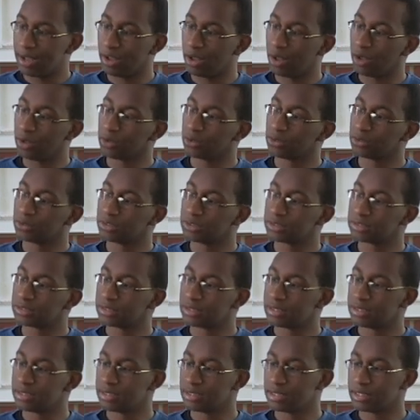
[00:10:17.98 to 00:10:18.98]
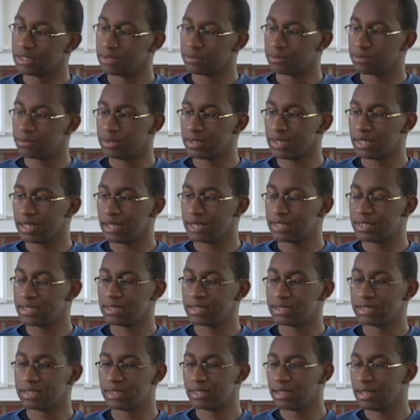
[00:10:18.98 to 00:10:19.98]
uncle's, just
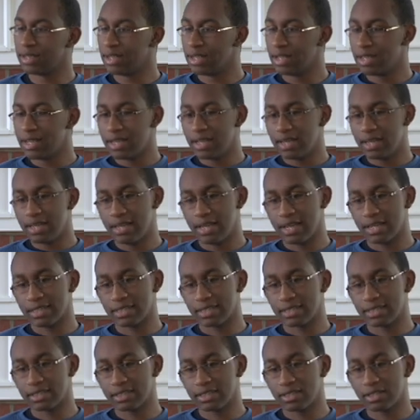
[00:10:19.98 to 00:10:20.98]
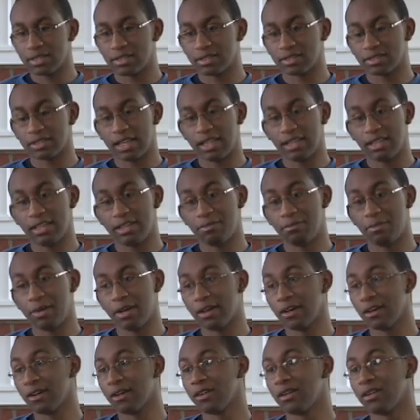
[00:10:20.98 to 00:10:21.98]
because he has a slightly
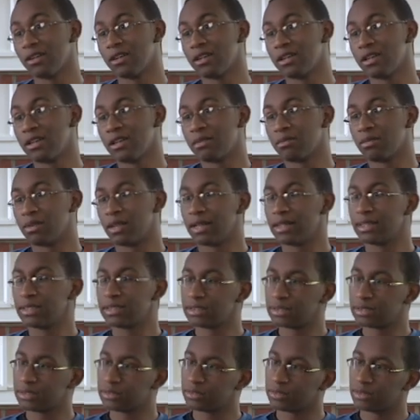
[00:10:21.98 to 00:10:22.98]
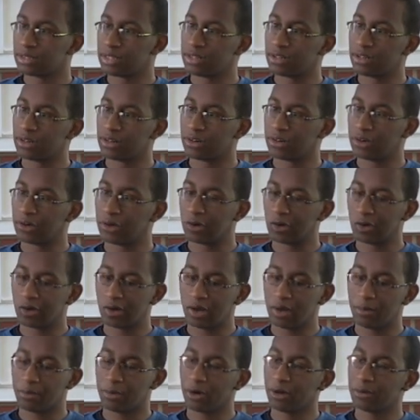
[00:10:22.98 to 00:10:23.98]
bigger place than her
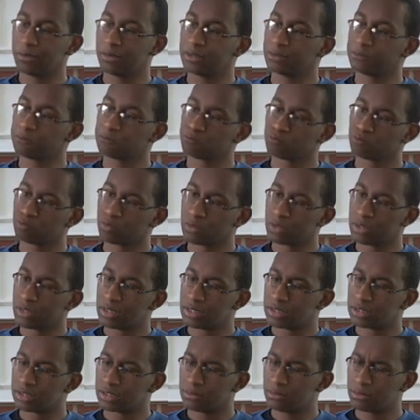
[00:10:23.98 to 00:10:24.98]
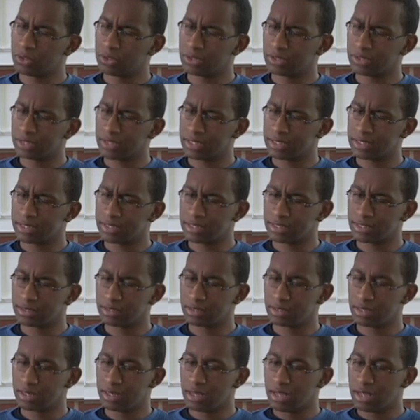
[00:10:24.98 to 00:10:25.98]
apartment. So mostly it's just
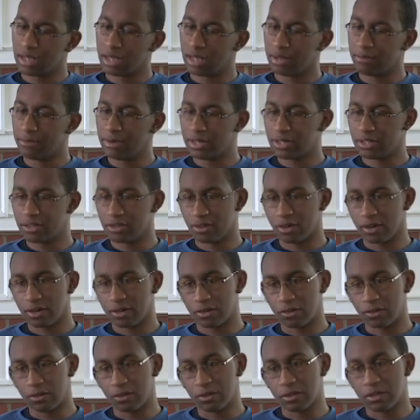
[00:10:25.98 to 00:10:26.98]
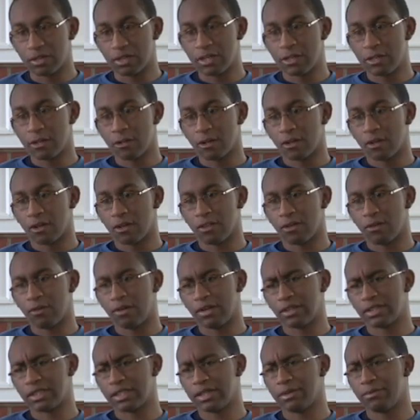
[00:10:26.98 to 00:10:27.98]
matriarchal, although
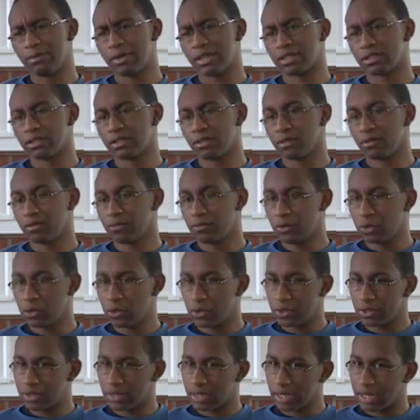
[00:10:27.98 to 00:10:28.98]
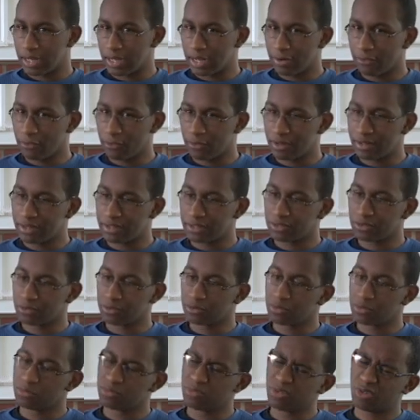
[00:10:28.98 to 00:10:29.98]
while she makes food, everyone,
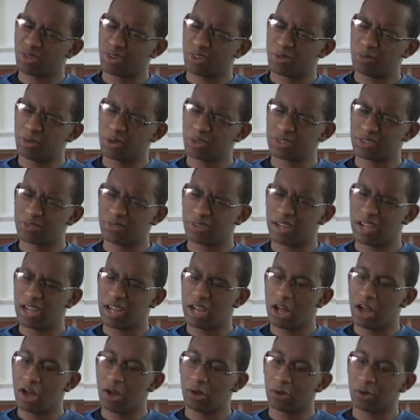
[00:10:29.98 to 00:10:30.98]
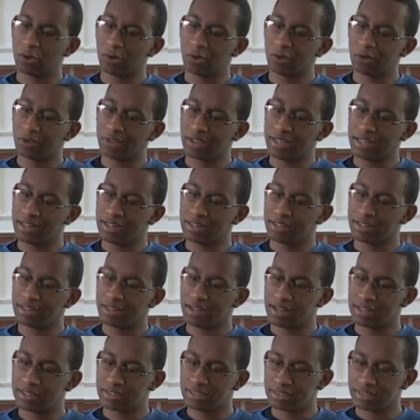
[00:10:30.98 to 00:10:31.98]
well mostly my uncle and
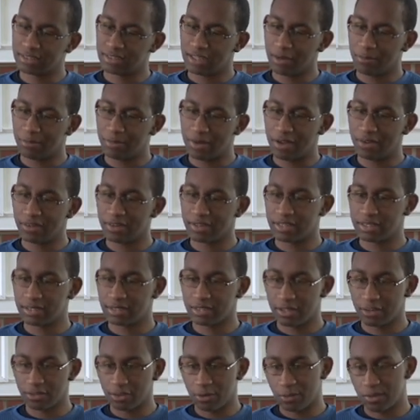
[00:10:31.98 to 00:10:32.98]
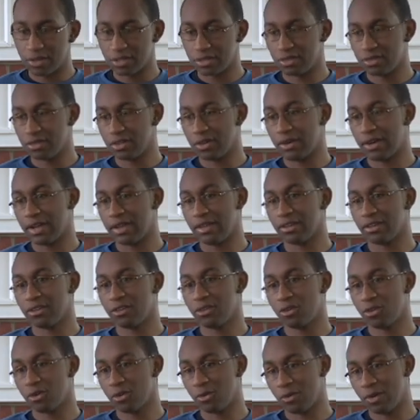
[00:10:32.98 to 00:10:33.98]
cousins help out because they're the ones who know how to
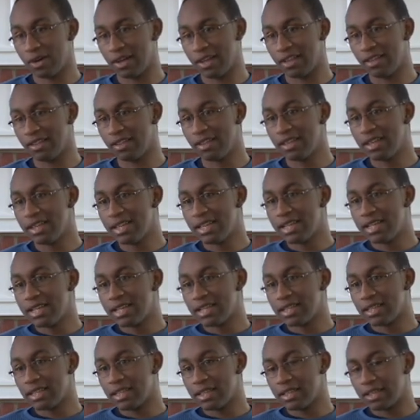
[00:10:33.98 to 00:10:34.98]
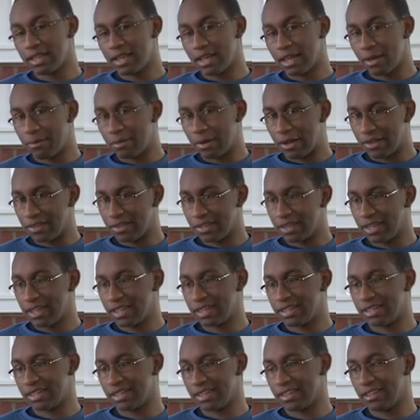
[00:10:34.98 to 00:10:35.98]
cook well. They help out in the
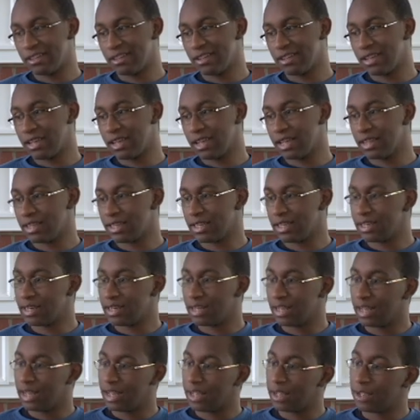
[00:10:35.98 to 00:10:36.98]
kitchen, and then